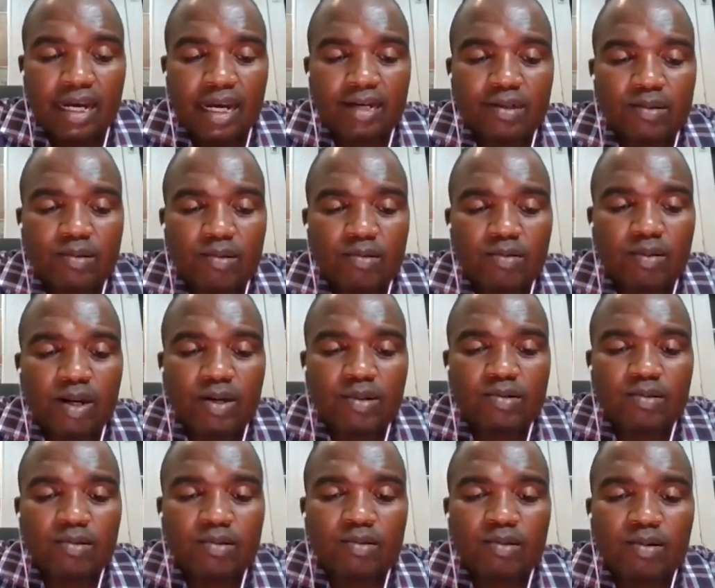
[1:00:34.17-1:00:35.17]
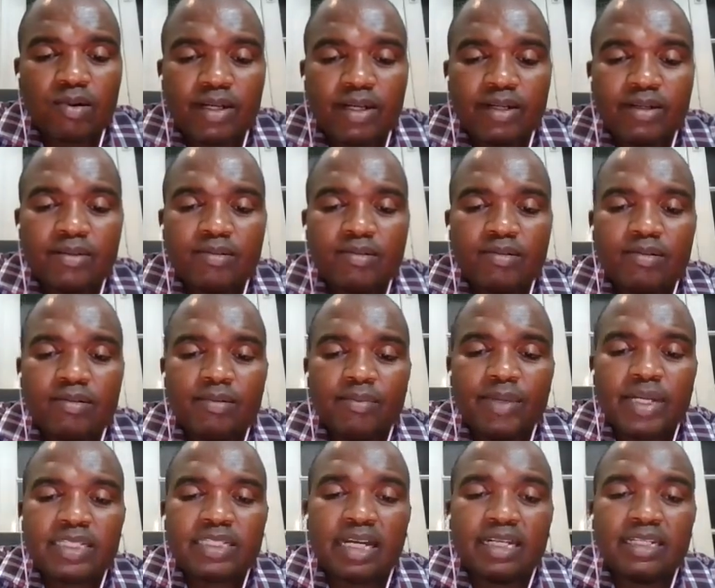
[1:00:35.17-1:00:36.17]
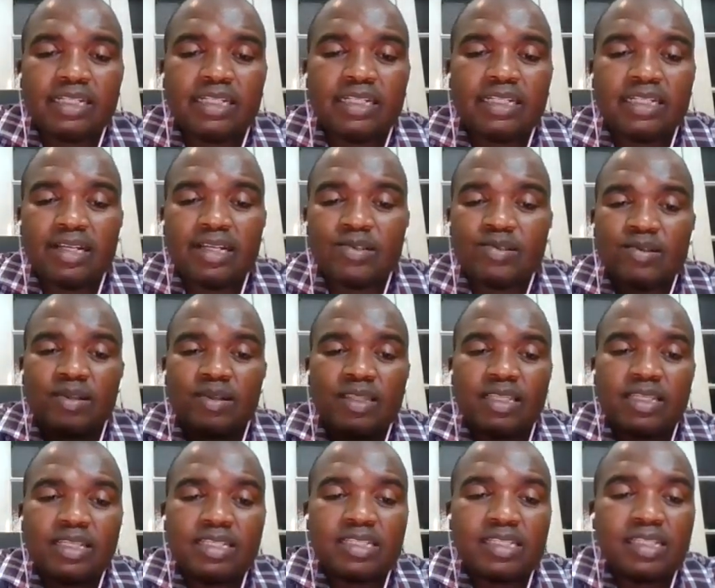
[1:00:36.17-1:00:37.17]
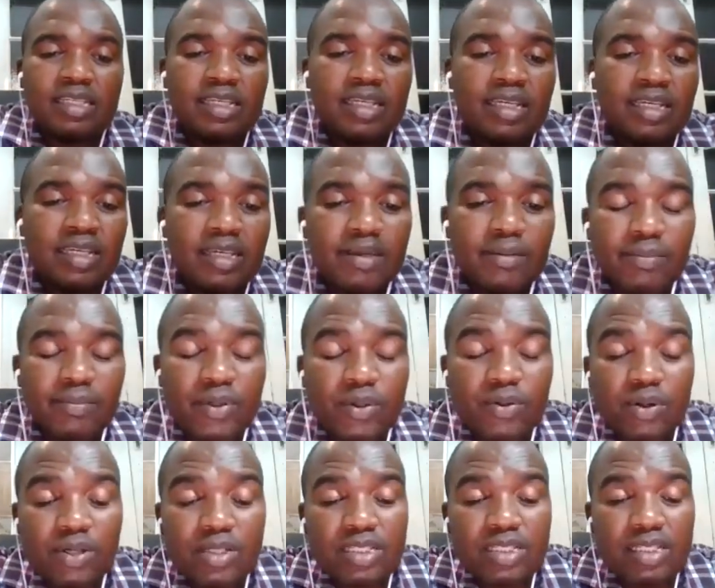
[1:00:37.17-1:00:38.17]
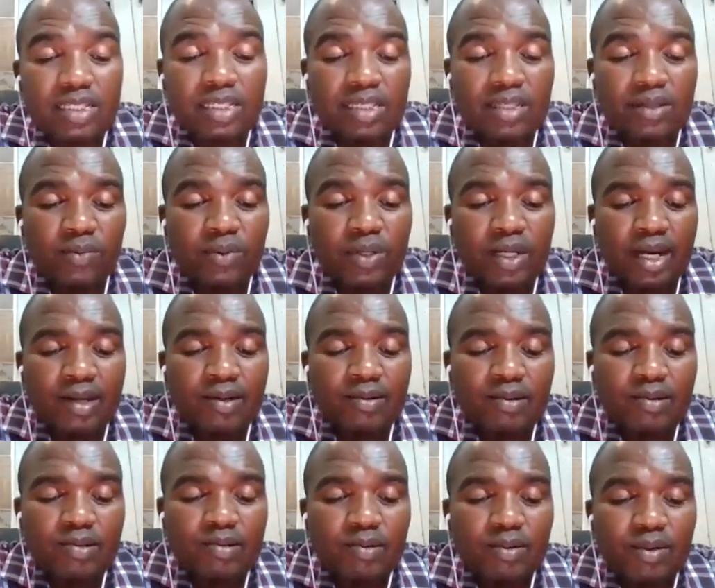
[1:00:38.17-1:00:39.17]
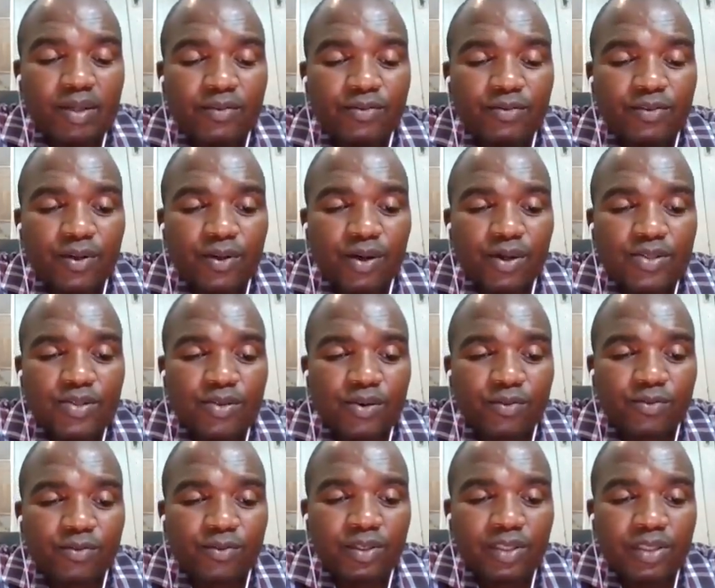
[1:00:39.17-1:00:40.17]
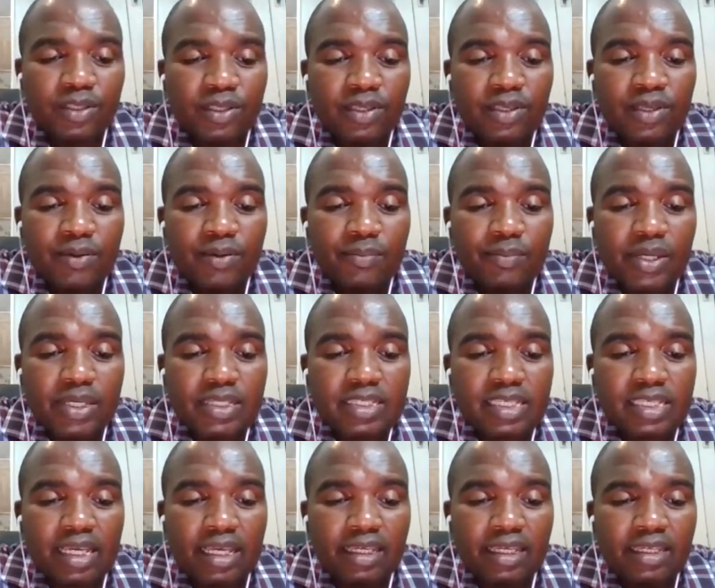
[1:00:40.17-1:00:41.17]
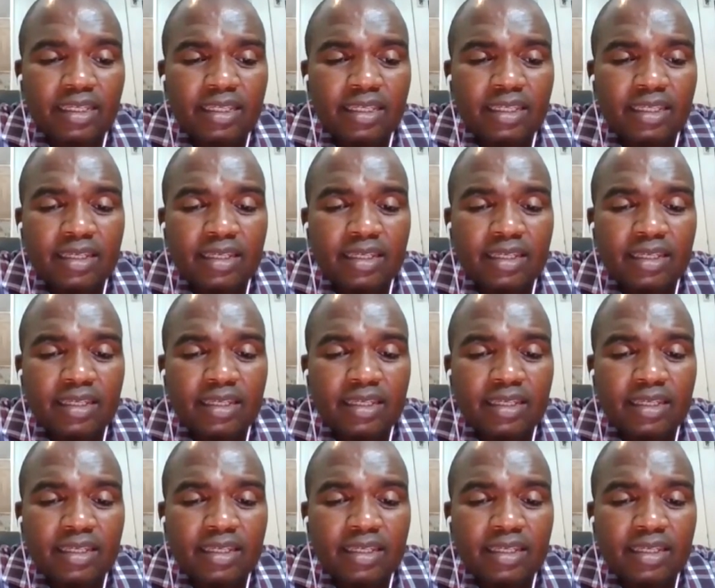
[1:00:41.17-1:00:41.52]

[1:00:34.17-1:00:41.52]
I don't want to go into major details on this because we are not doing philosophy per se,